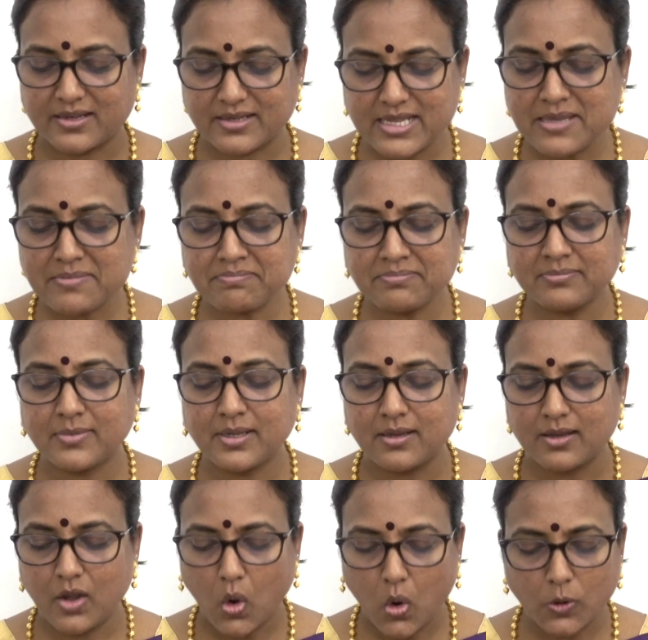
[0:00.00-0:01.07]
Reem
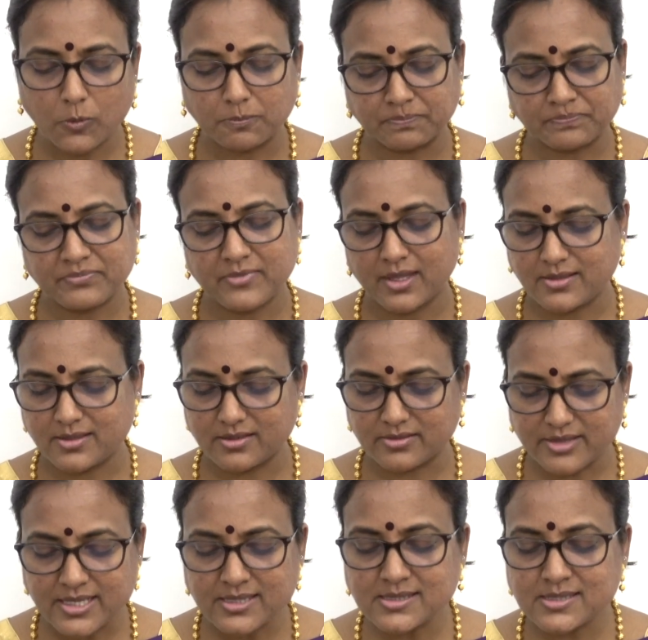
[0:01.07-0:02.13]
Om. Here
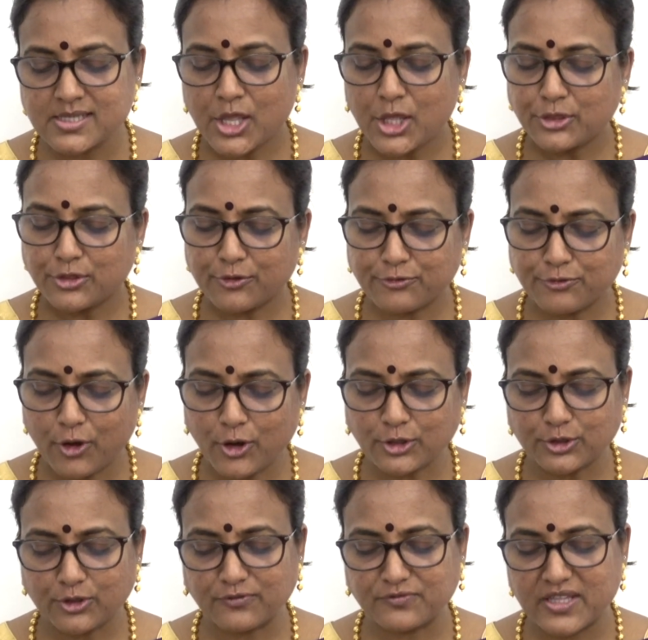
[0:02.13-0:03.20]
ends the
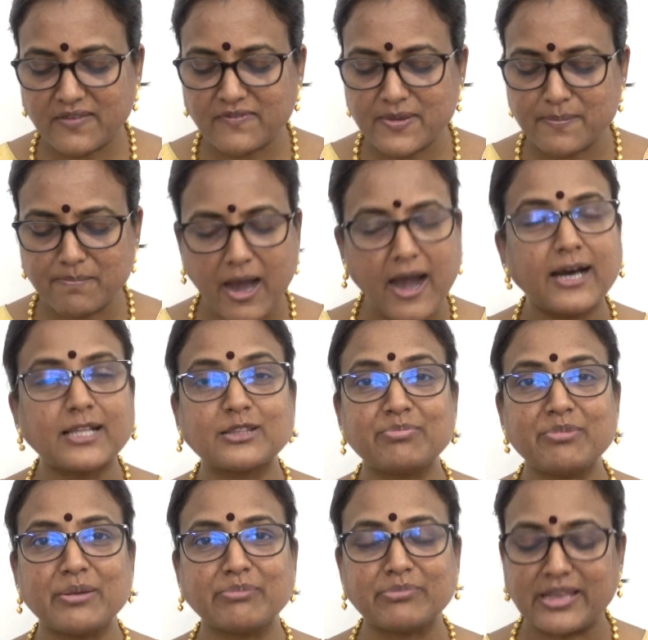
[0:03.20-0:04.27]
fourth of Devi
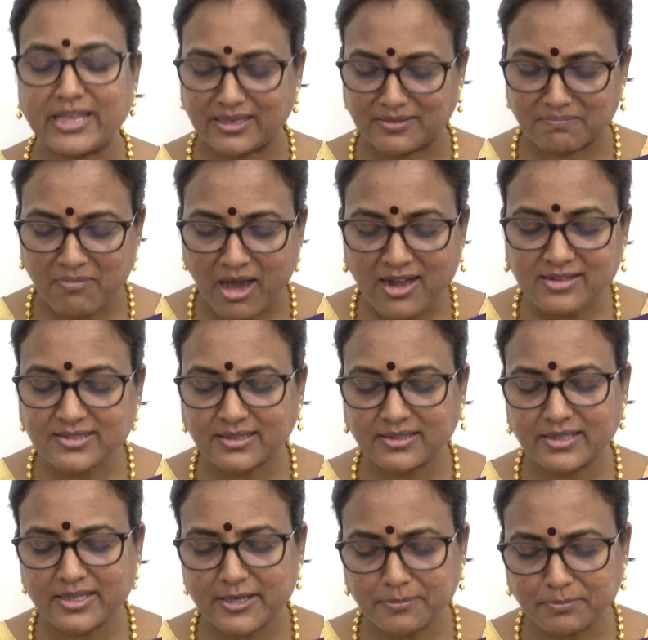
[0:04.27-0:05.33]
Mahatmyam in
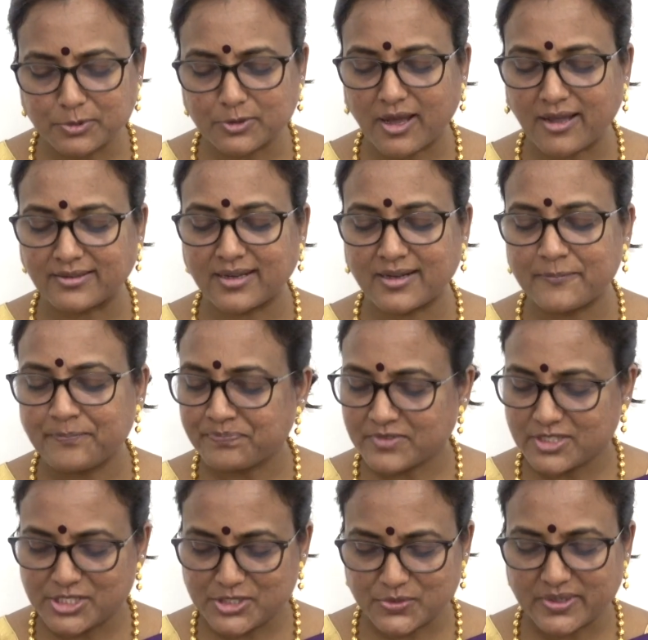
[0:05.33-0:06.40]
Markandeya Purana
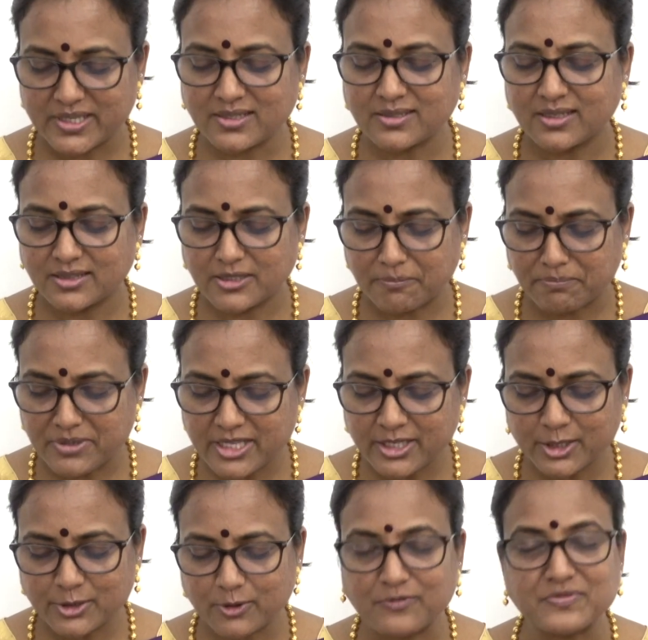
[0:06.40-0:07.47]
during the
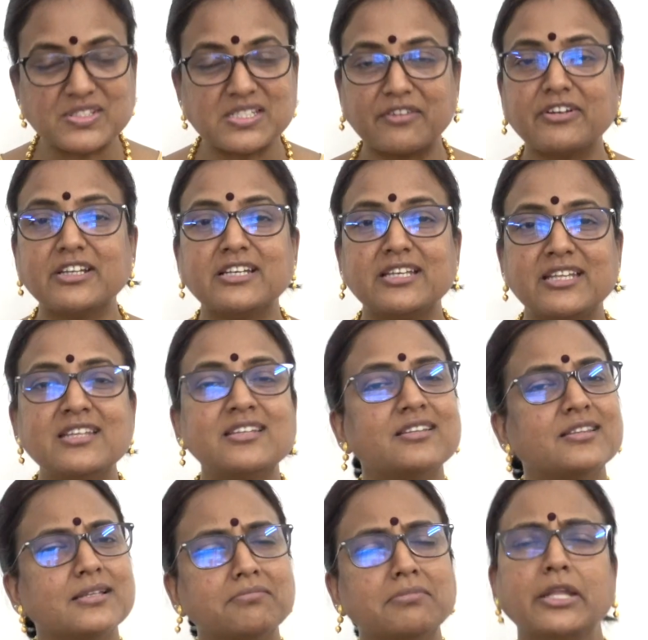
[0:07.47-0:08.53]
period of Savarni
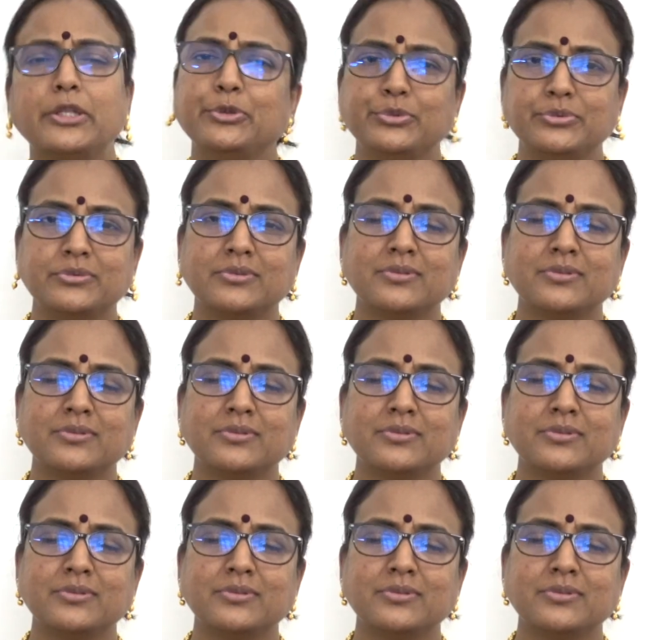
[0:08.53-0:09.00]
the Manu.